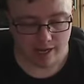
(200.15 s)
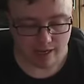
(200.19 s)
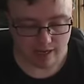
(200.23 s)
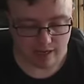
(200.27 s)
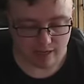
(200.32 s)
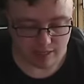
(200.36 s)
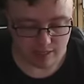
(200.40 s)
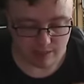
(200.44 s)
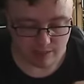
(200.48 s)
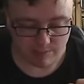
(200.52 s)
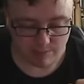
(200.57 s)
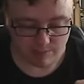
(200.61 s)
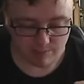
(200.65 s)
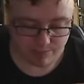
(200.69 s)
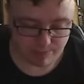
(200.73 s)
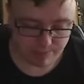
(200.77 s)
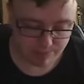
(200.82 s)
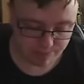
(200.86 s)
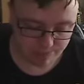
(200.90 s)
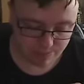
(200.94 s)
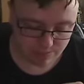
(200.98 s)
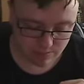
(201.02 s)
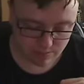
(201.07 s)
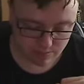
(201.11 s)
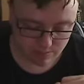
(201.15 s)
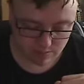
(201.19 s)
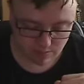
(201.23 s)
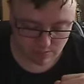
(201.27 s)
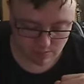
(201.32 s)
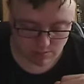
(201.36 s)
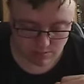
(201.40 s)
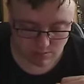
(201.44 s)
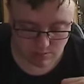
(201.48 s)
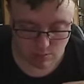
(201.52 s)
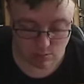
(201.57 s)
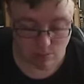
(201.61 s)

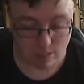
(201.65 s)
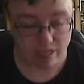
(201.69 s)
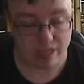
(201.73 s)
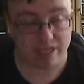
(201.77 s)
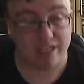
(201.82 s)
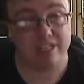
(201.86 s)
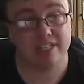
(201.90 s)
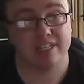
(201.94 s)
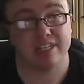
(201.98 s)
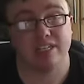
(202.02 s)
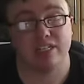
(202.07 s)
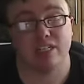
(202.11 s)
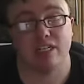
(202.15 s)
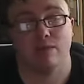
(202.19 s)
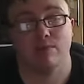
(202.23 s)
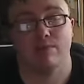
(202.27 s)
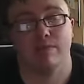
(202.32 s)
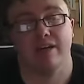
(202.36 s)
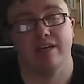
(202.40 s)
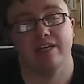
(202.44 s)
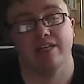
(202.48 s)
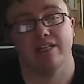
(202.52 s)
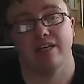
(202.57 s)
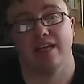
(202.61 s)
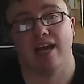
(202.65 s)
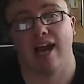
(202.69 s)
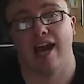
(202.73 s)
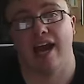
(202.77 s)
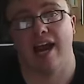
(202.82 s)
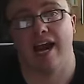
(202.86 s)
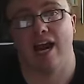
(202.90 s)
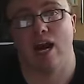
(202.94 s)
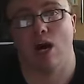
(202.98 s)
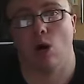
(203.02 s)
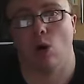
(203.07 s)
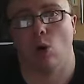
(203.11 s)
It is actually amazing
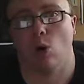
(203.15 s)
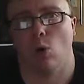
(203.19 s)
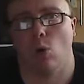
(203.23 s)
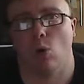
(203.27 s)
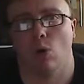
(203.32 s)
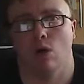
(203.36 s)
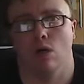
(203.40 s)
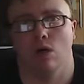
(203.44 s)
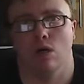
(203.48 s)
how